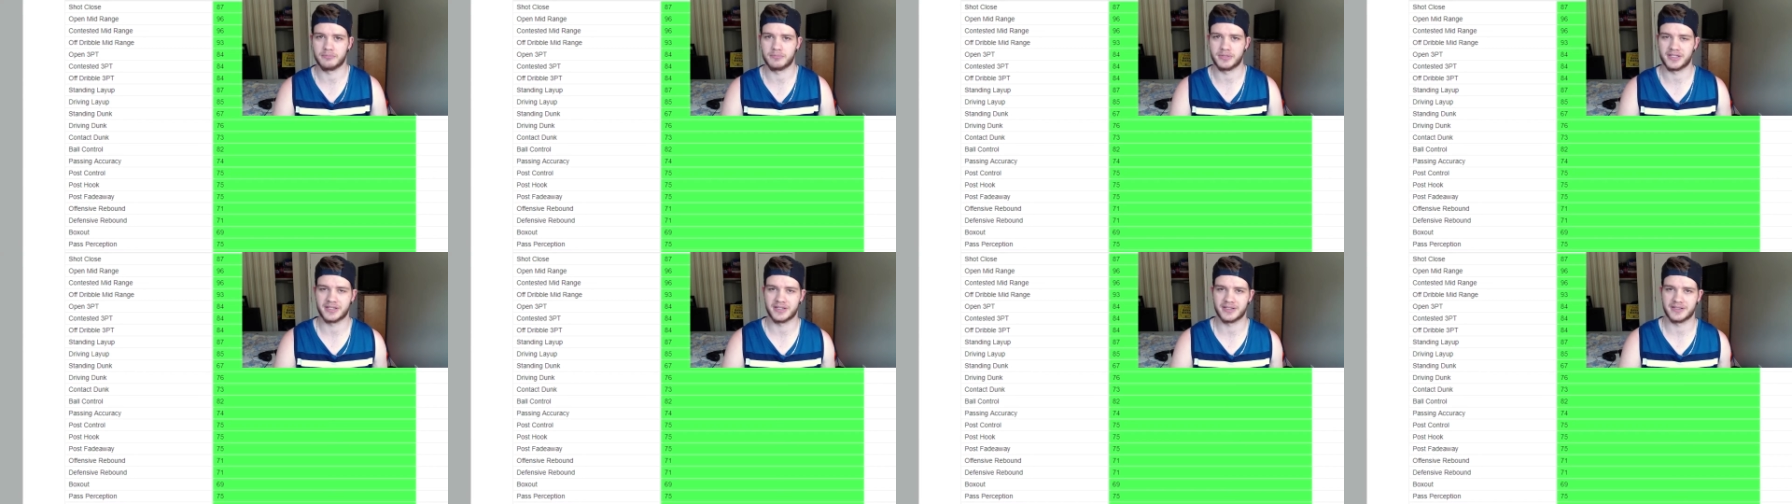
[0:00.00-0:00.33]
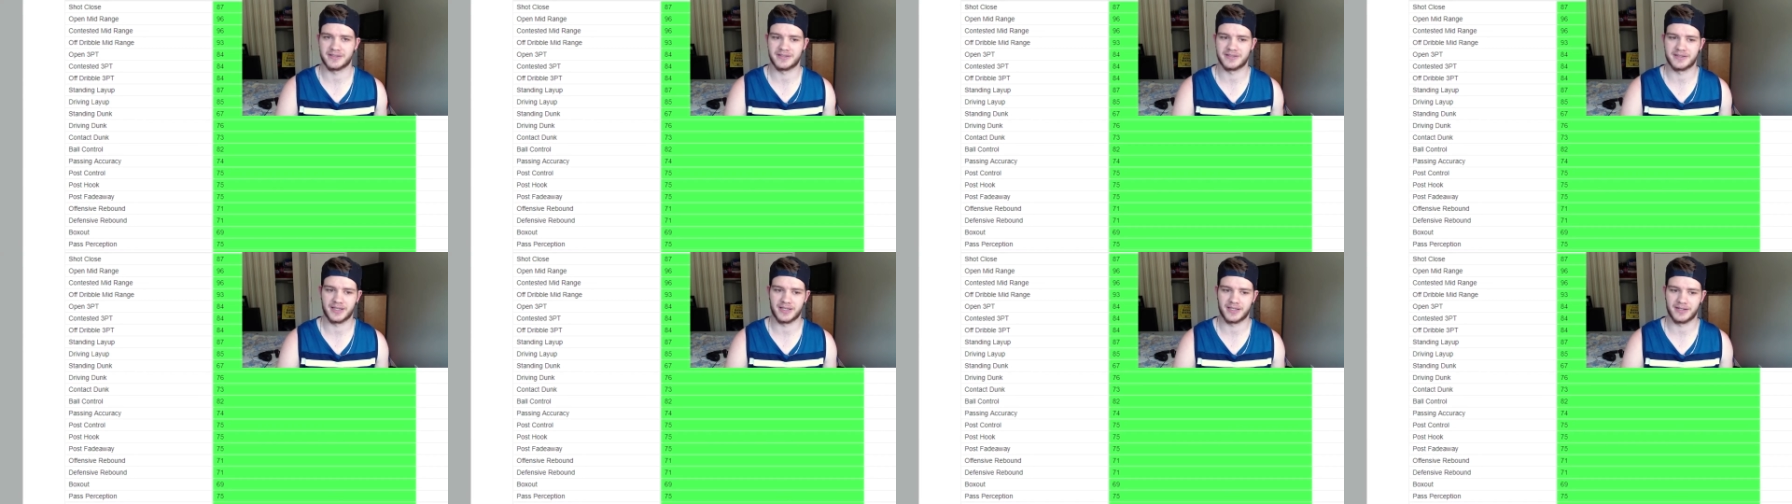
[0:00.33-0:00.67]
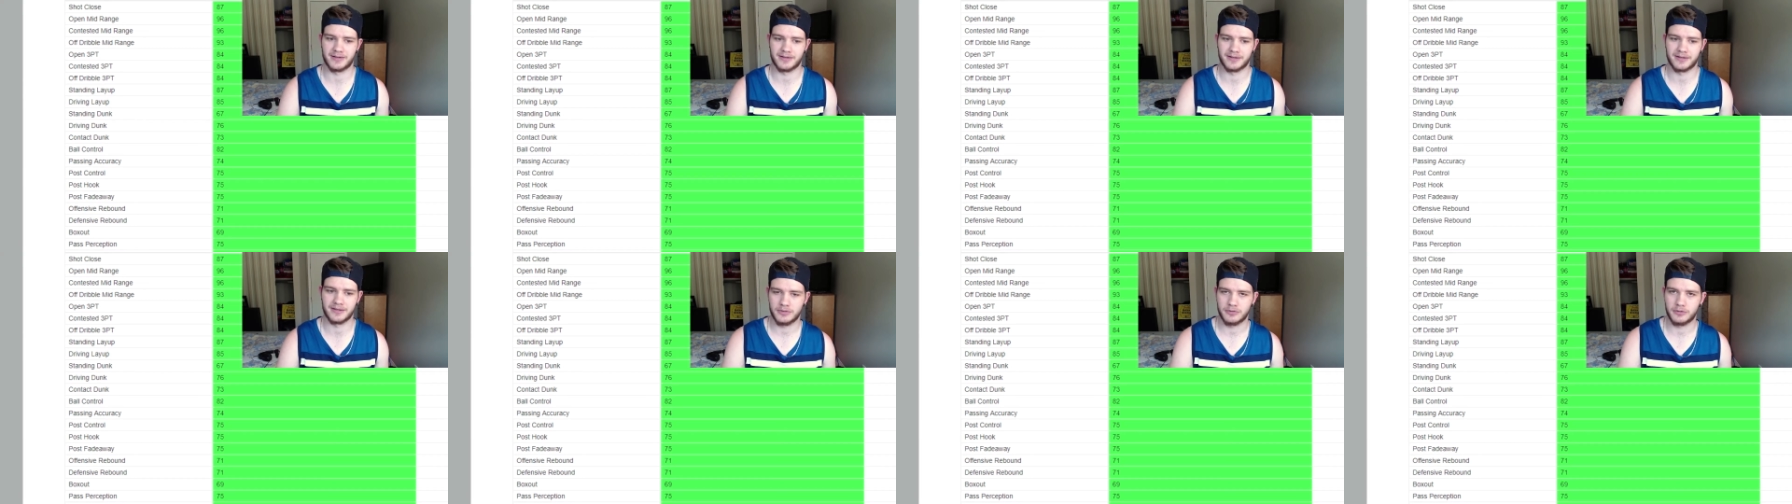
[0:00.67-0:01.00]
because
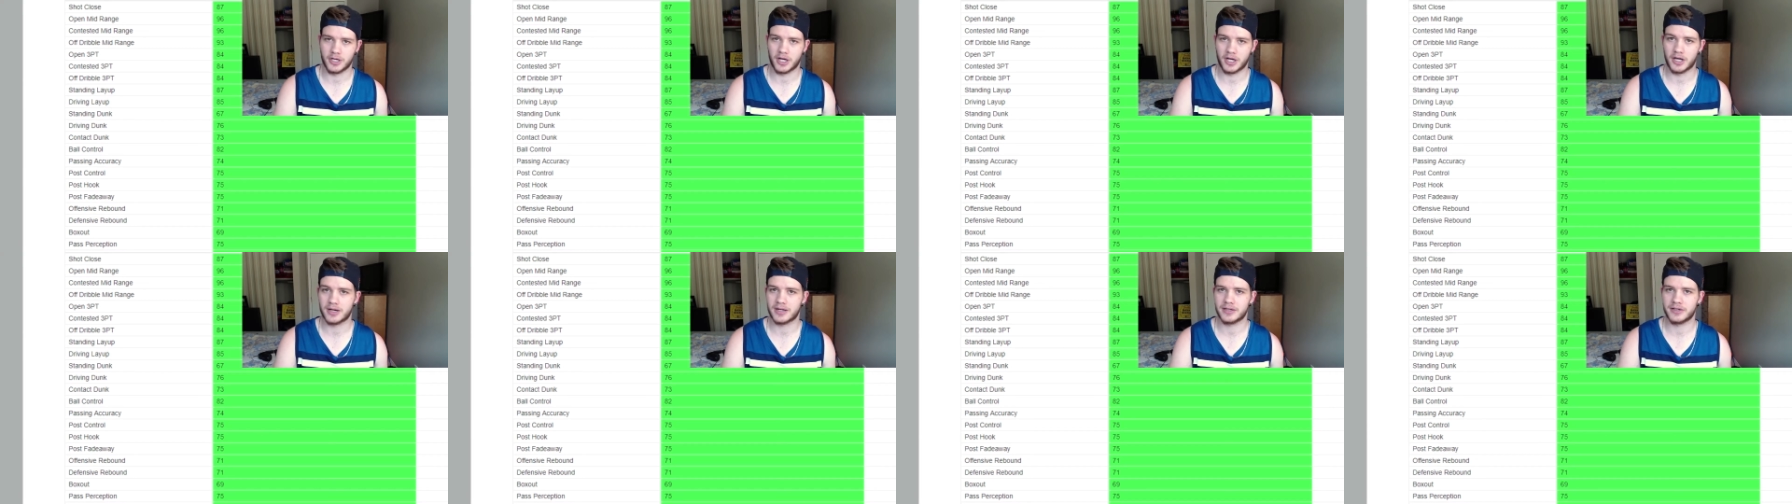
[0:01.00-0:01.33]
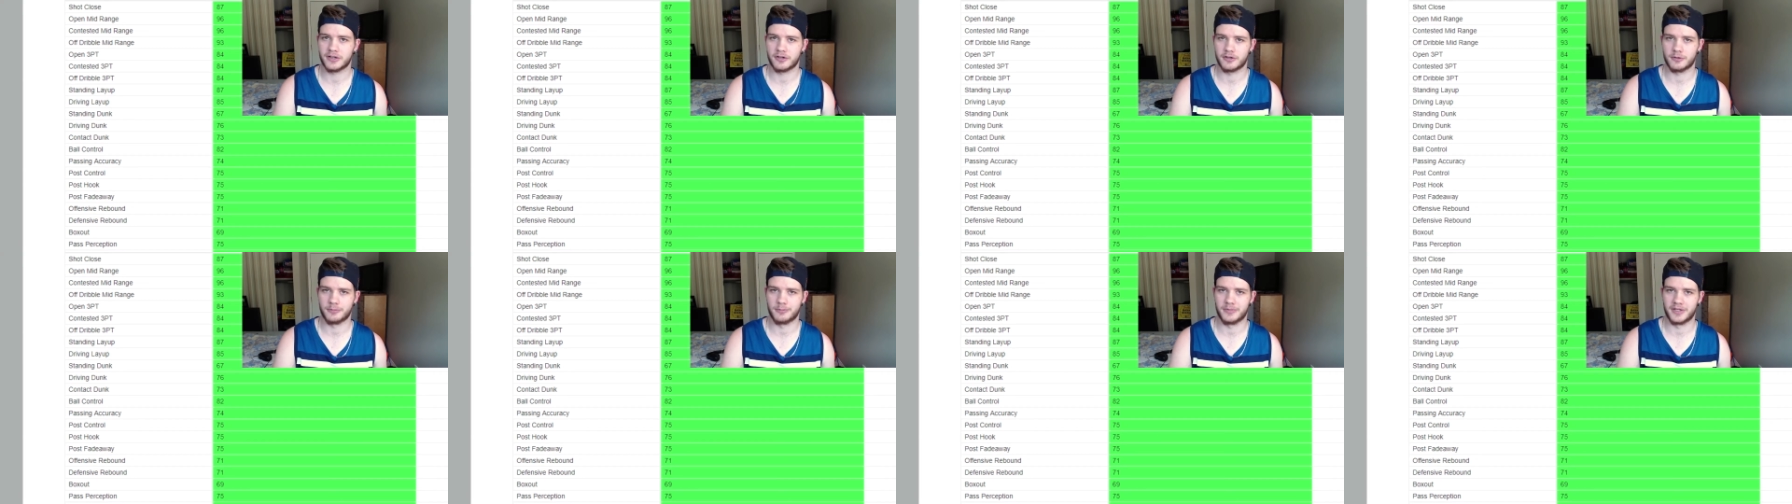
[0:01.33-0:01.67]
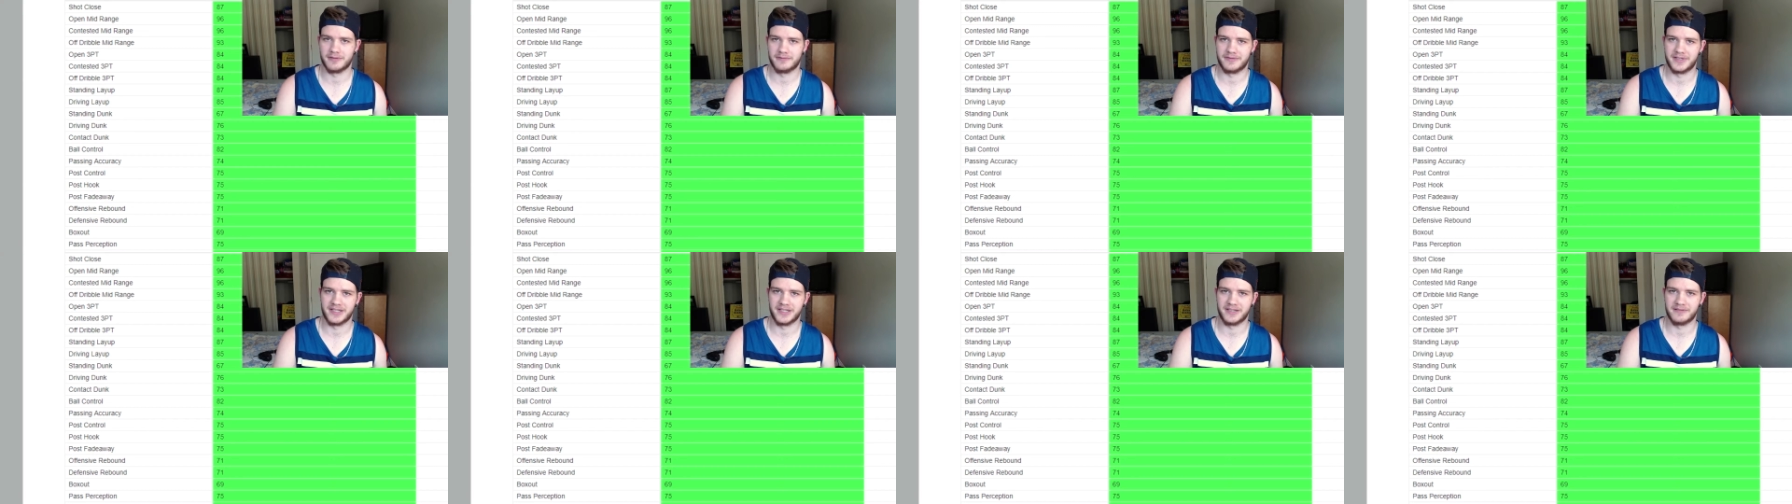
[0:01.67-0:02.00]
then you got a little bit
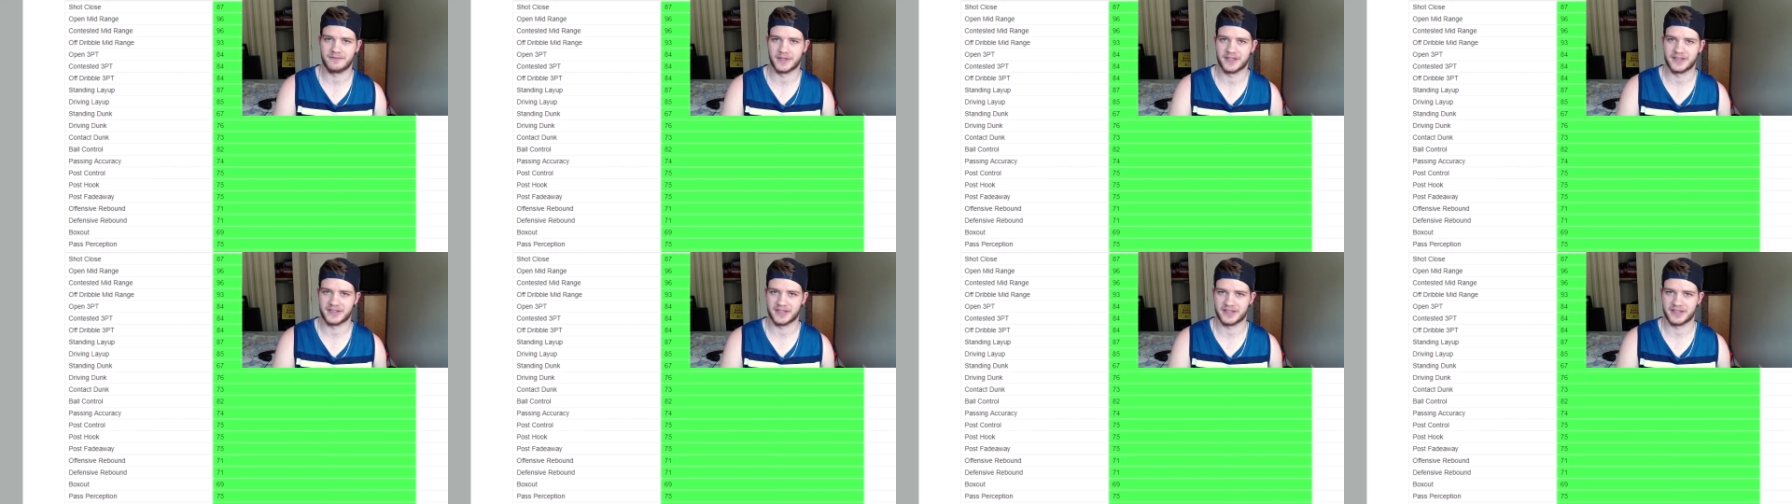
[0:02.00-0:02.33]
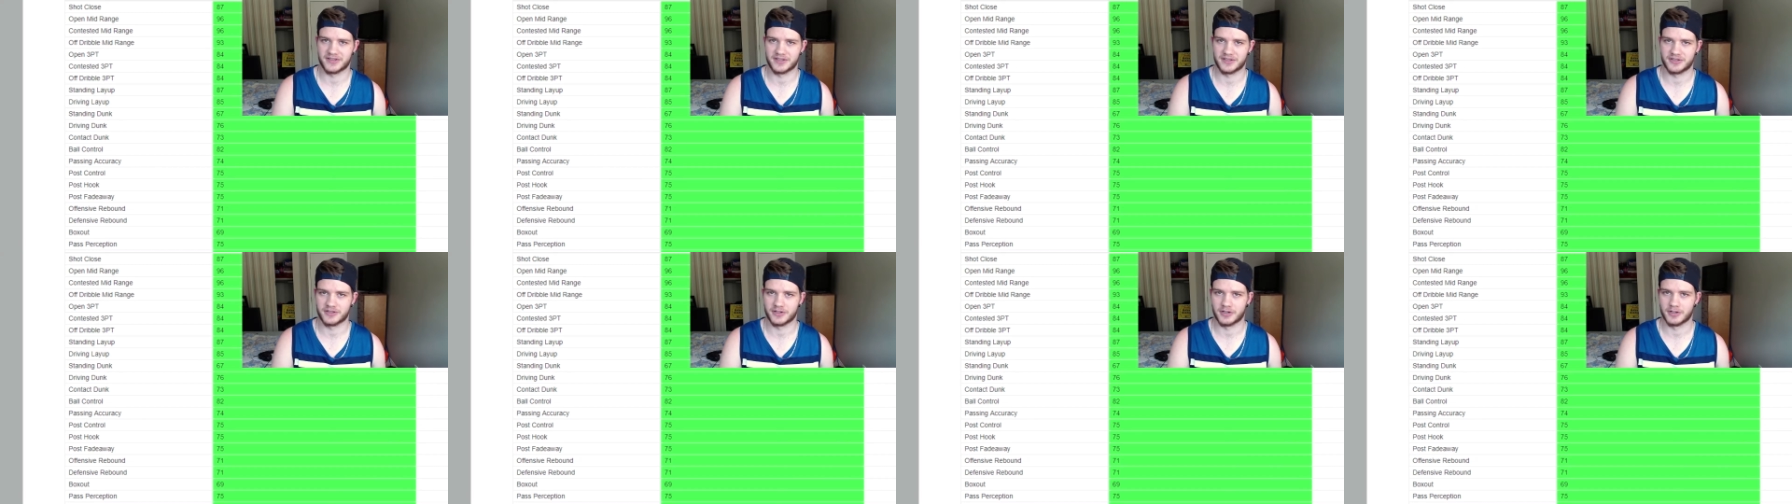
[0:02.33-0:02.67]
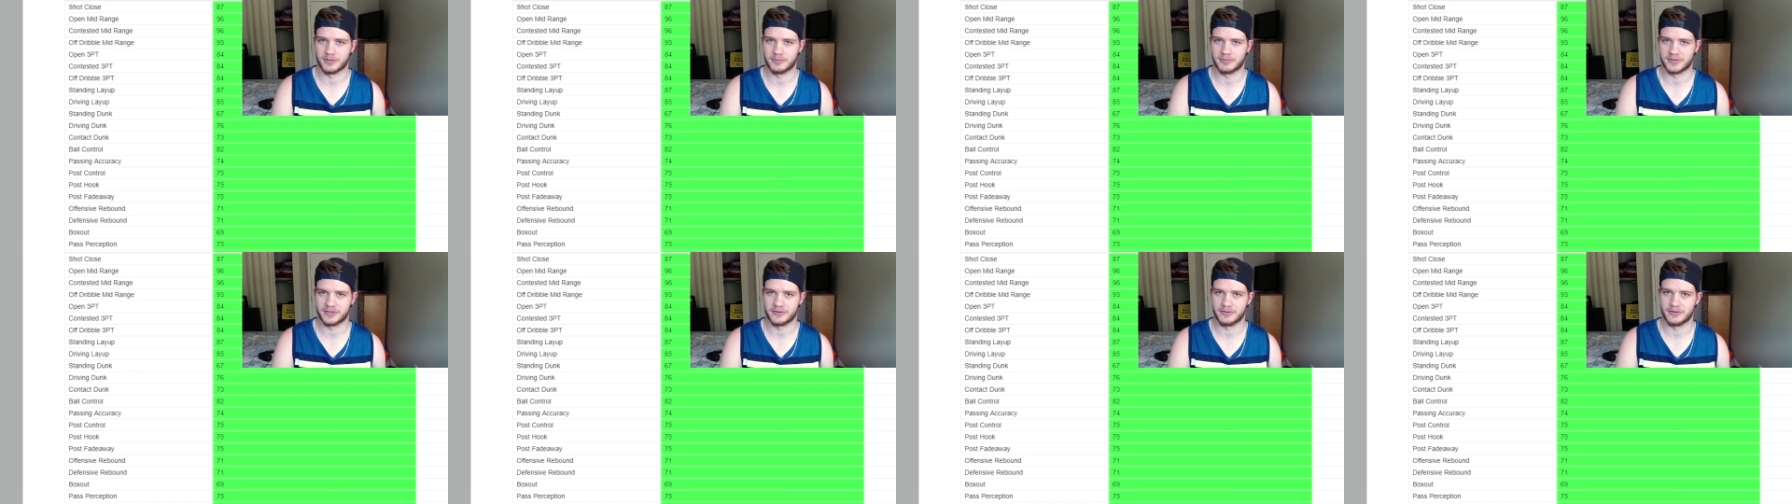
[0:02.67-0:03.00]
of defense as a
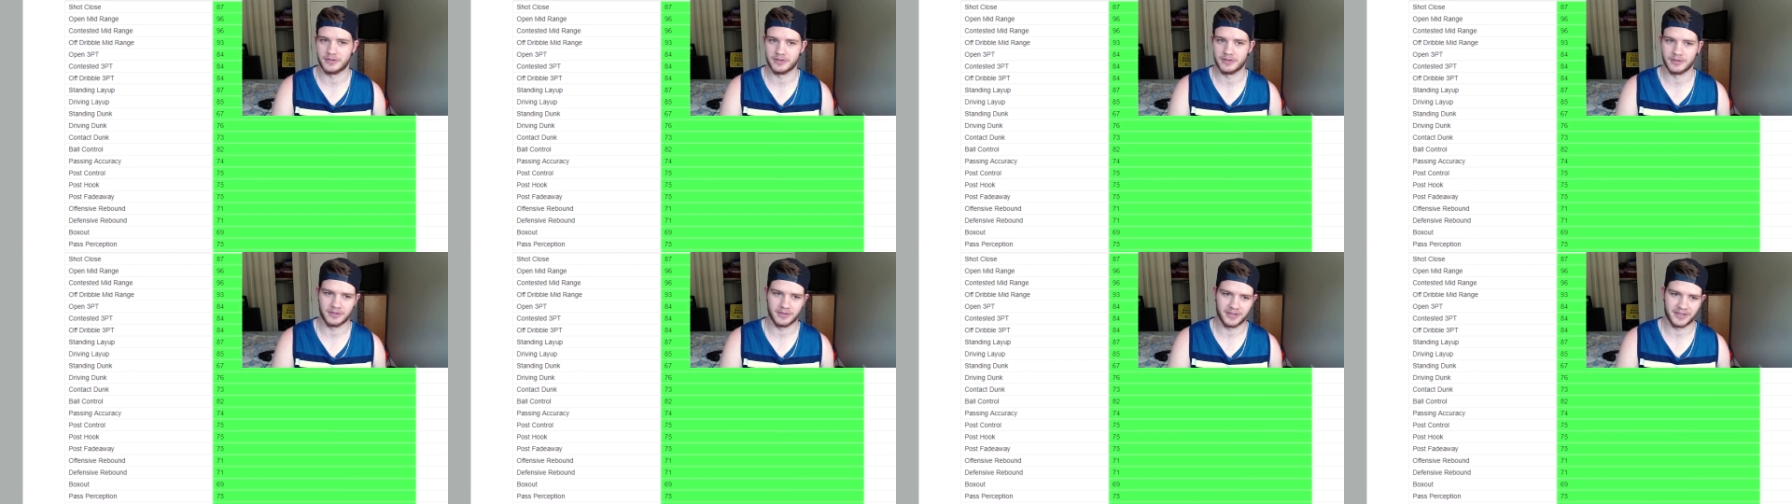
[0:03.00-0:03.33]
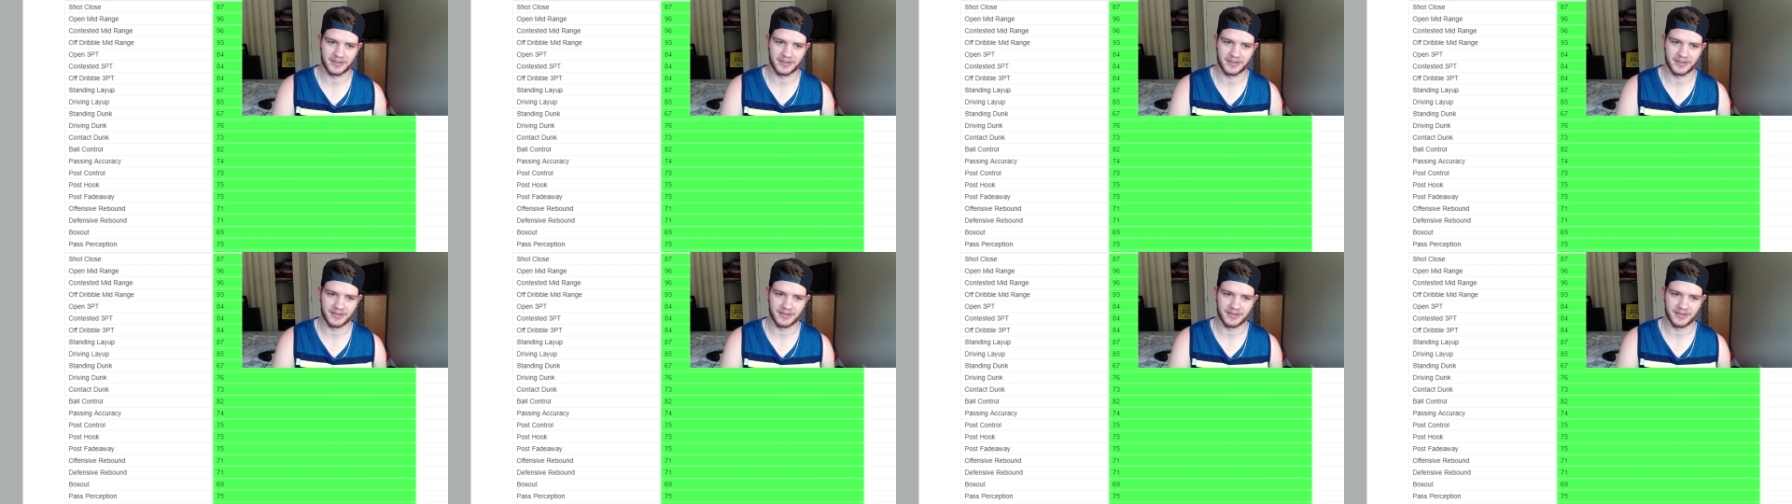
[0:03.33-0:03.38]
sharpshooter,